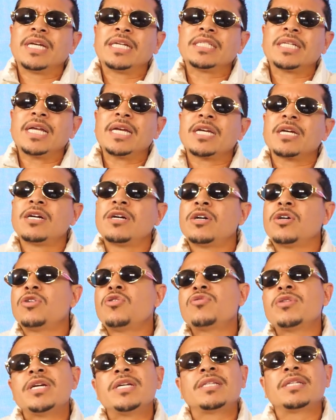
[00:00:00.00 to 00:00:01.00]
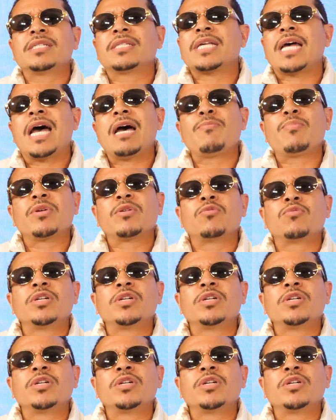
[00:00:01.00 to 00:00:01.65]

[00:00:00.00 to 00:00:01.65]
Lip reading: That's like a whole nother topic.